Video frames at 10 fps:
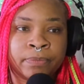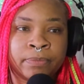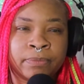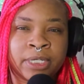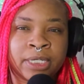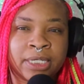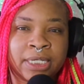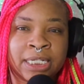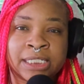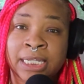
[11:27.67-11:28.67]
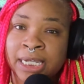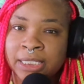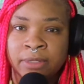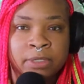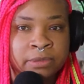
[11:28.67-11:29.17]
but it's not
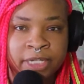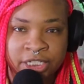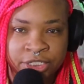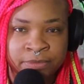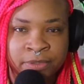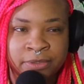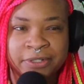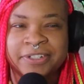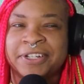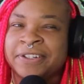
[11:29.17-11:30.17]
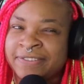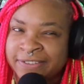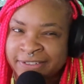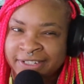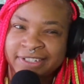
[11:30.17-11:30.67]
the most manageable
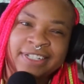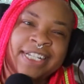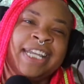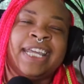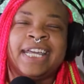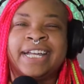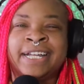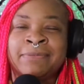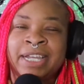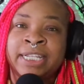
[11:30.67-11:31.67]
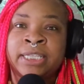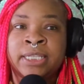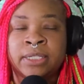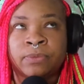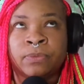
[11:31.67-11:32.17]
overall.
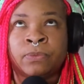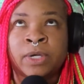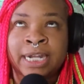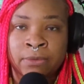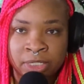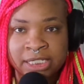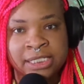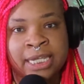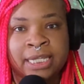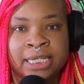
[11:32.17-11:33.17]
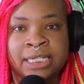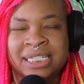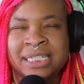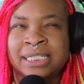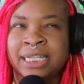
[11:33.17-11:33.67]
And what I would say is,
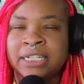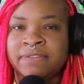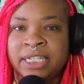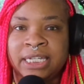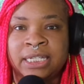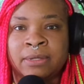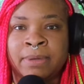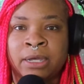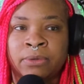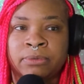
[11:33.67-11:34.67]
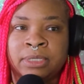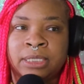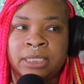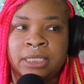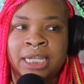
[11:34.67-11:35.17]
instead of thinking about
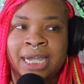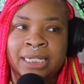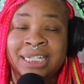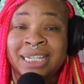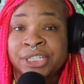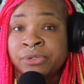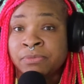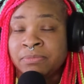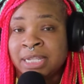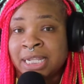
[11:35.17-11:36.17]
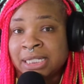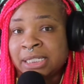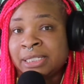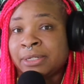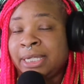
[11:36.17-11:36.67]
the idea that you
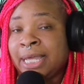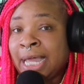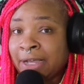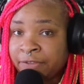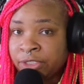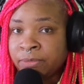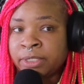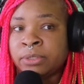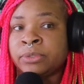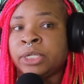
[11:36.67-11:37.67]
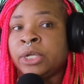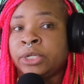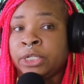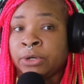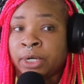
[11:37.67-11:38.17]
necessarily have to build
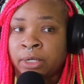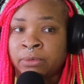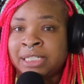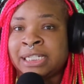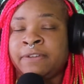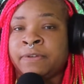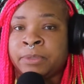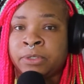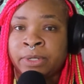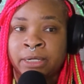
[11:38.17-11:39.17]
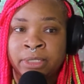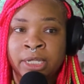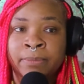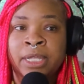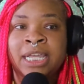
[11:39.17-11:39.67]
your own site from the ground
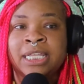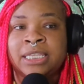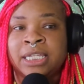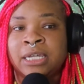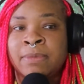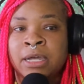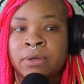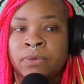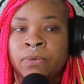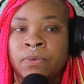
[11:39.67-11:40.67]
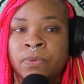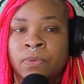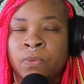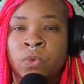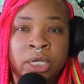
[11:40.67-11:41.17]
up, think about
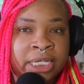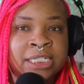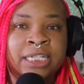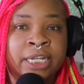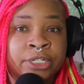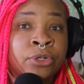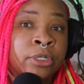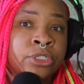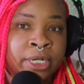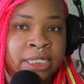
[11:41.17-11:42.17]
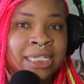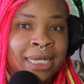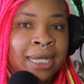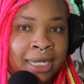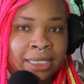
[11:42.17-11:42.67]
what is it that you're trying to
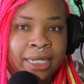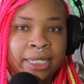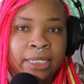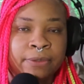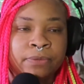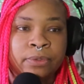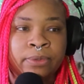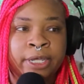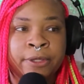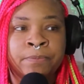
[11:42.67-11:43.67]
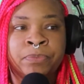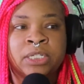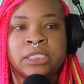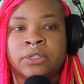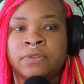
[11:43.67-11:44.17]
highlight. Okay.
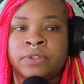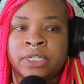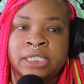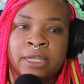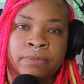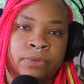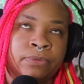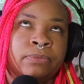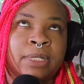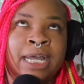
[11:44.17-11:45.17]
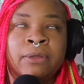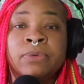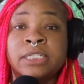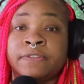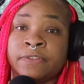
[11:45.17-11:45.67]
So, for example, I
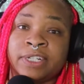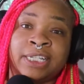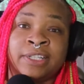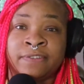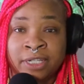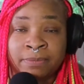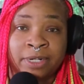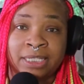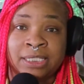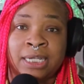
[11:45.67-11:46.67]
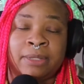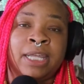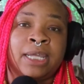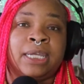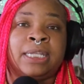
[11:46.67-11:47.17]
was a front end developer at the time,
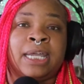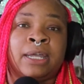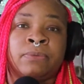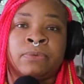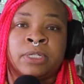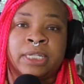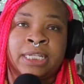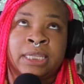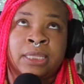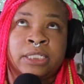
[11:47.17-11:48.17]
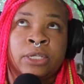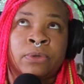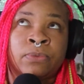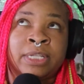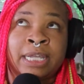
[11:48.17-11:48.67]
and so
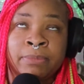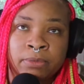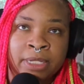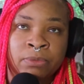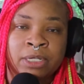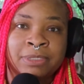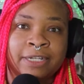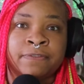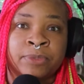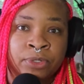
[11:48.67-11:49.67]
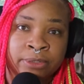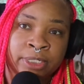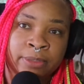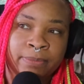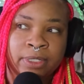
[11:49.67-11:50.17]
when I built my website from the ground
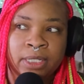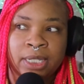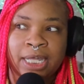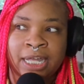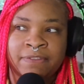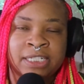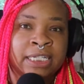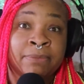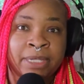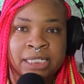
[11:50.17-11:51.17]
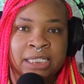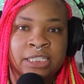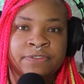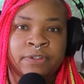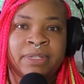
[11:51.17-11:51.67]
up, obviously it made
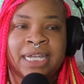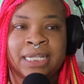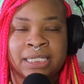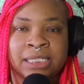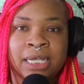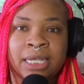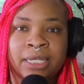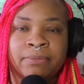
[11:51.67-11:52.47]
sense for me at the time.